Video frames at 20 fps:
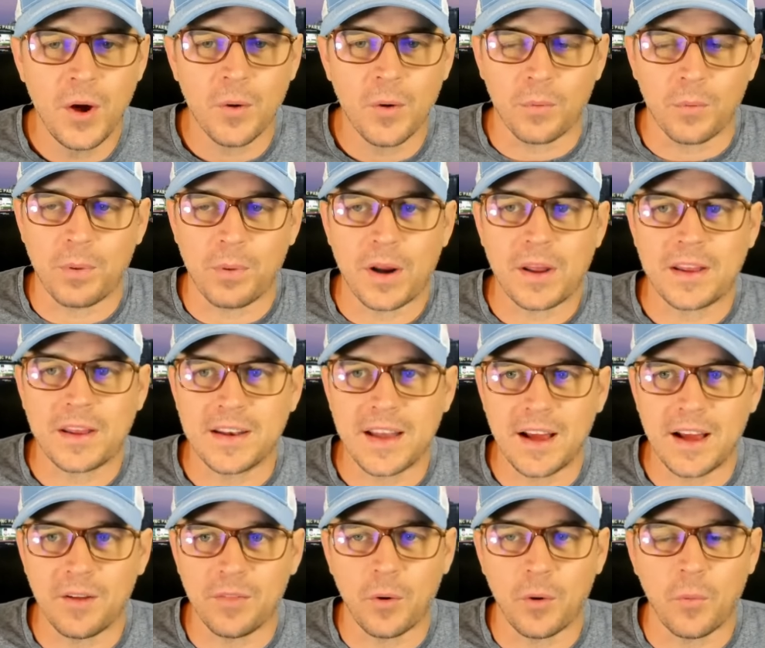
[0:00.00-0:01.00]
We're breaking
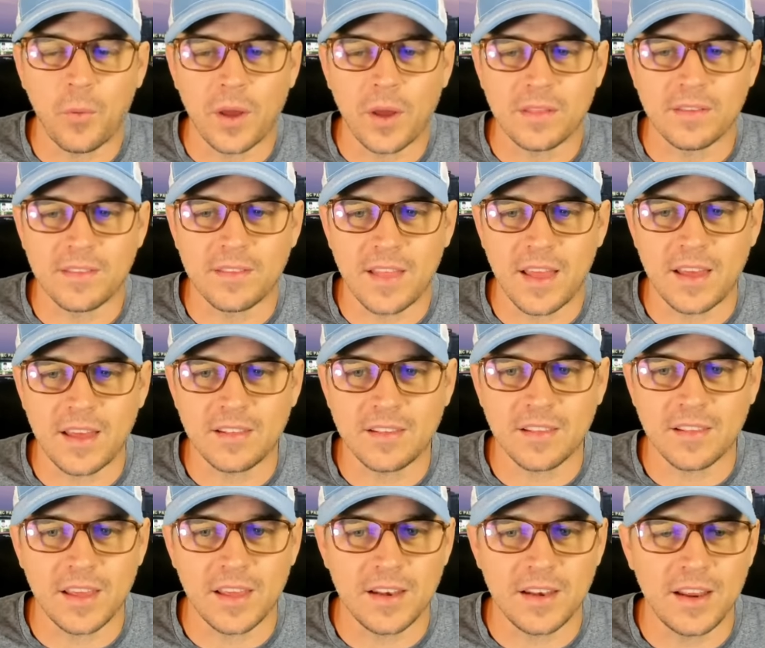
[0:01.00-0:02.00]
down the Wednesday
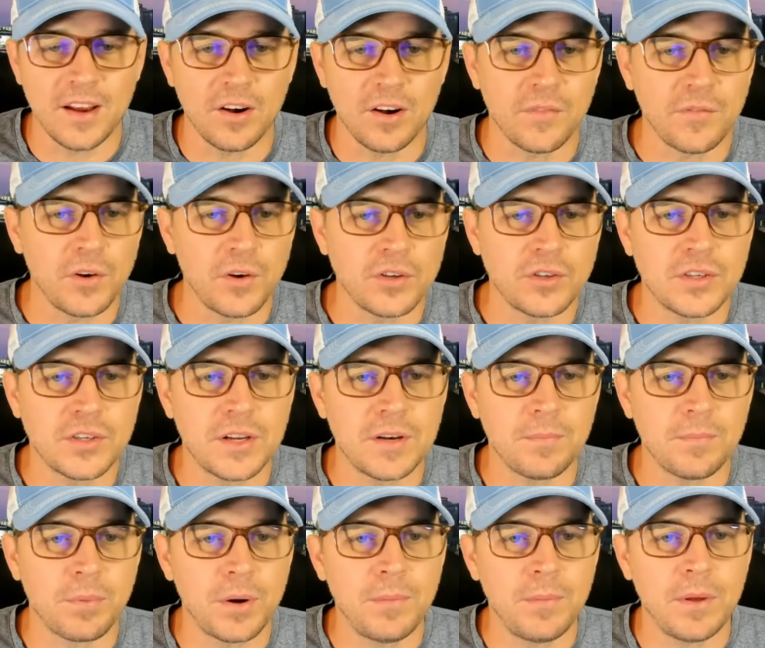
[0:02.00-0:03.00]
slate here. And if you're interested
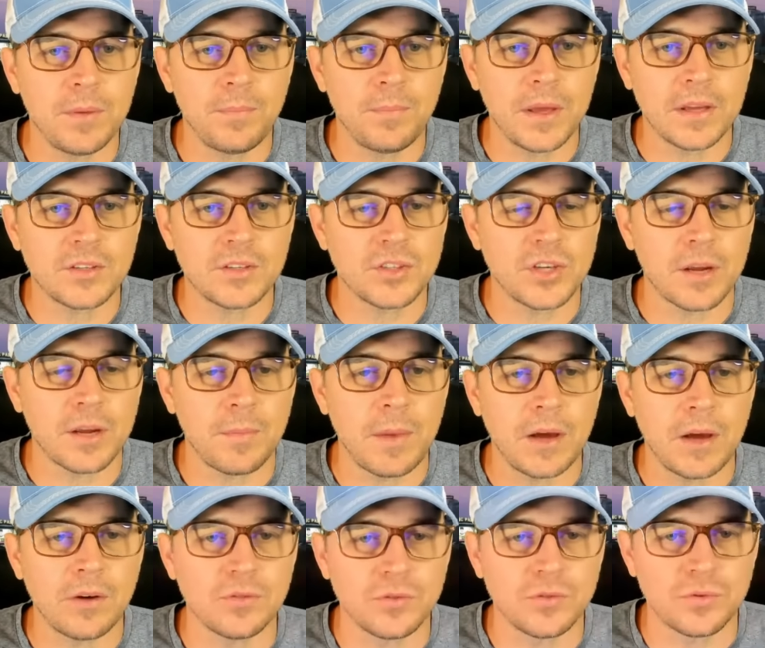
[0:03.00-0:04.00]
in premium picks, check them
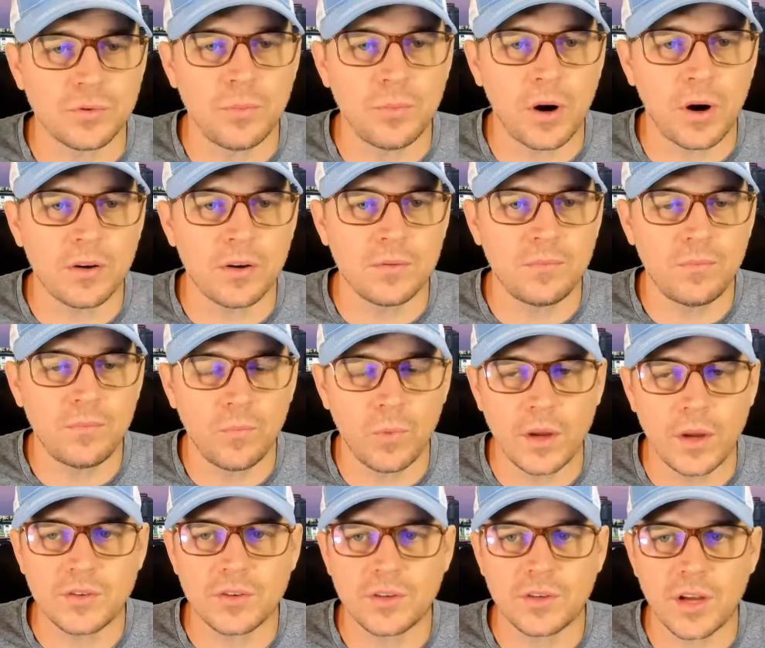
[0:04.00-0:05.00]
out. Drew Martin,
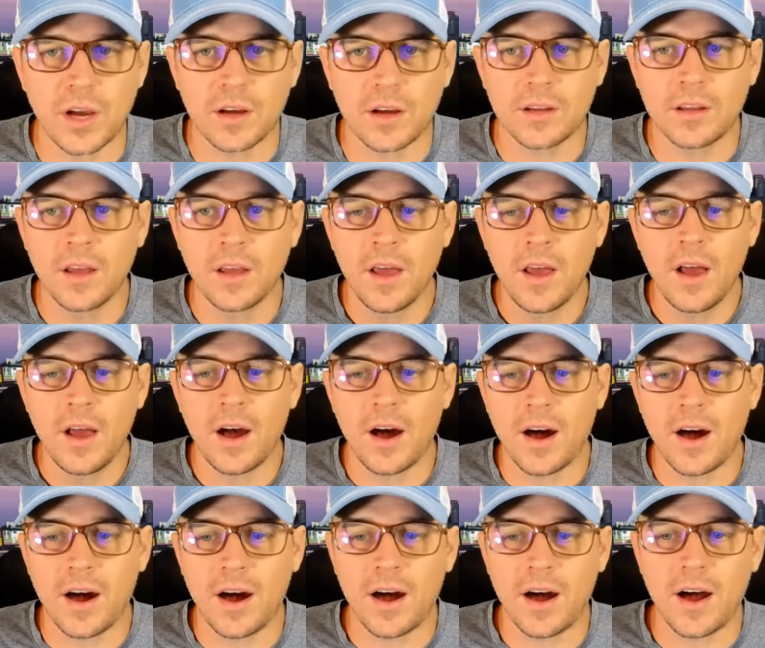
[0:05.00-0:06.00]
Wager Talk.
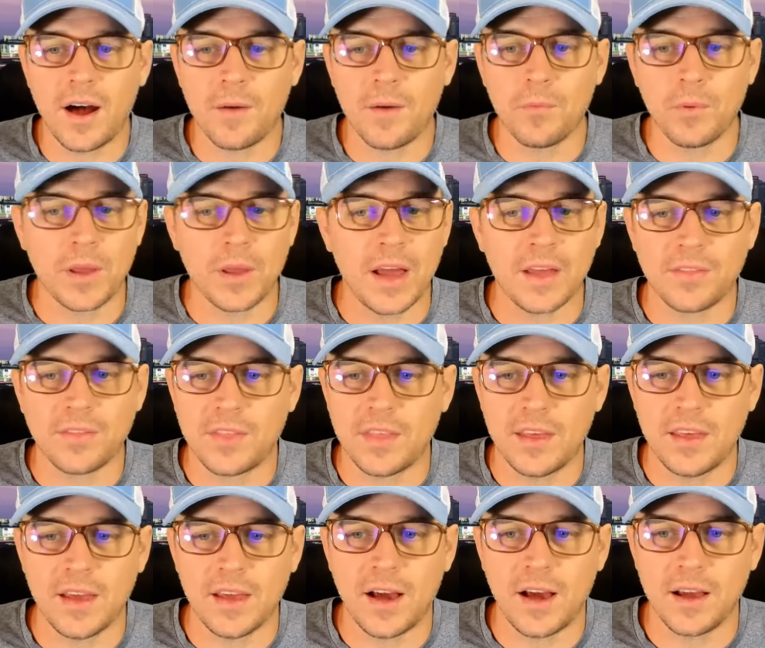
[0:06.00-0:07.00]
Uh, we got
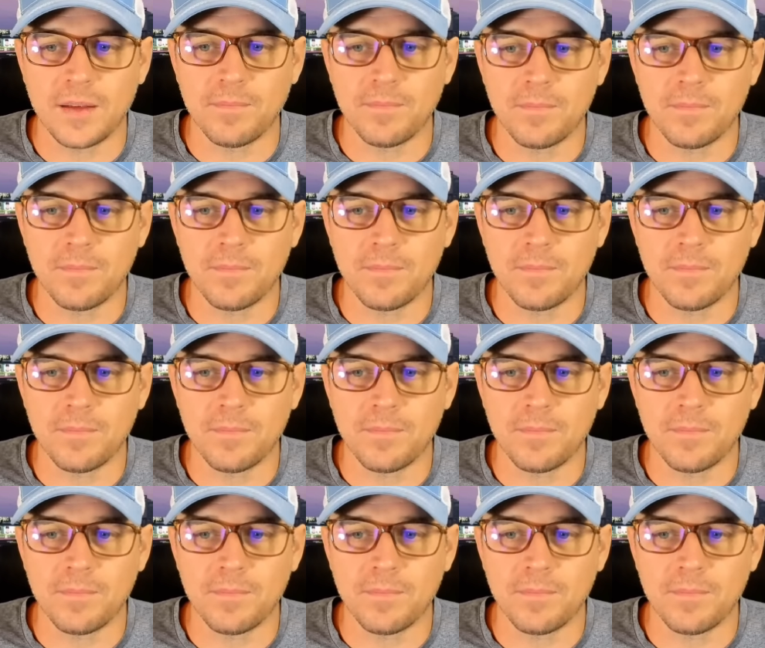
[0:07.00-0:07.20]
the uh,